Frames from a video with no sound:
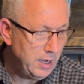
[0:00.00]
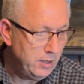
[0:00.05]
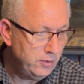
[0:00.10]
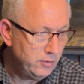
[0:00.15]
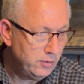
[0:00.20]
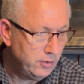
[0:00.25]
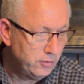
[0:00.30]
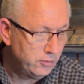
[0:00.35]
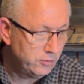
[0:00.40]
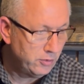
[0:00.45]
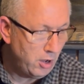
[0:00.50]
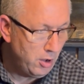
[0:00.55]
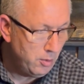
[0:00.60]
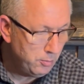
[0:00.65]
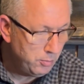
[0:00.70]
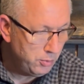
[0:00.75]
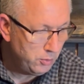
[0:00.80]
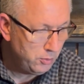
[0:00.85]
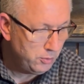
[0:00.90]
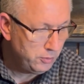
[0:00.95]
as
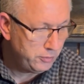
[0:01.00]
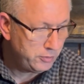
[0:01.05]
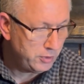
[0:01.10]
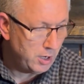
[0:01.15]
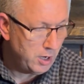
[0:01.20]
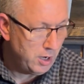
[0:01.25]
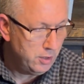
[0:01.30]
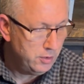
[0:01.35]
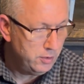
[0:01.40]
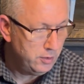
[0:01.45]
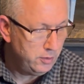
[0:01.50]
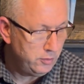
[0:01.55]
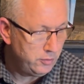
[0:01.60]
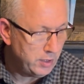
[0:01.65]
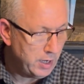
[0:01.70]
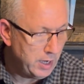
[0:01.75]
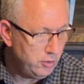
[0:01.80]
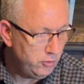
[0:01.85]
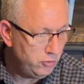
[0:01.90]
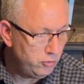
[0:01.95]
examples to others
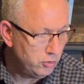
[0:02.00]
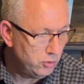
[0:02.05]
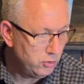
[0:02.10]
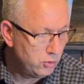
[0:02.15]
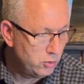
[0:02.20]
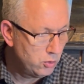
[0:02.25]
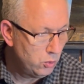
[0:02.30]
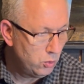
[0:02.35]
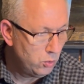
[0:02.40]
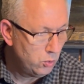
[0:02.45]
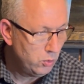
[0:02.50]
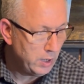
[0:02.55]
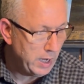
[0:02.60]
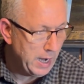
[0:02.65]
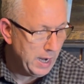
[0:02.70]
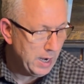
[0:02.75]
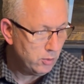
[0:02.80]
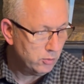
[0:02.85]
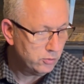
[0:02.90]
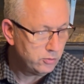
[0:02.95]
and should call
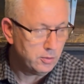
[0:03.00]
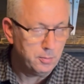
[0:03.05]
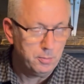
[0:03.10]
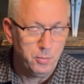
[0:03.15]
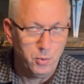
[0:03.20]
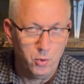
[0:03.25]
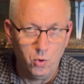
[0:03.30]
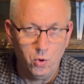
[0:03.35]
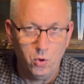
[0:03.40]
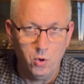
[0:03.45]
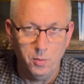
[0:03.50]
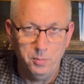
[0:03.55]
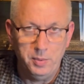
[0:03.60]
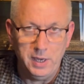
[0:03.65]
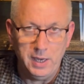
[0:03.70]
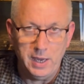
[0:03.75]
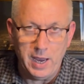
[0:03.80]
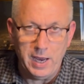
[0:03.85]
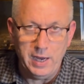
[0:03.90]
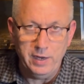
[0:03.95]
out poor
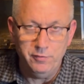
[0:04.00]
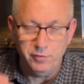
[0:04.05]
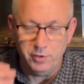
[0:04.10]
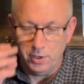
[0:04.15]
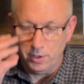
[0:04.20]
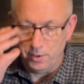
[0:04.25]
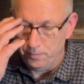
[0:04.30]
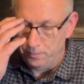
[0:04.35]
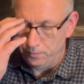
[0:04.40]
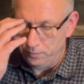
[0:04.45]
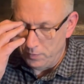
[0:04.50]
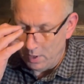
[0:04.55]
behavior.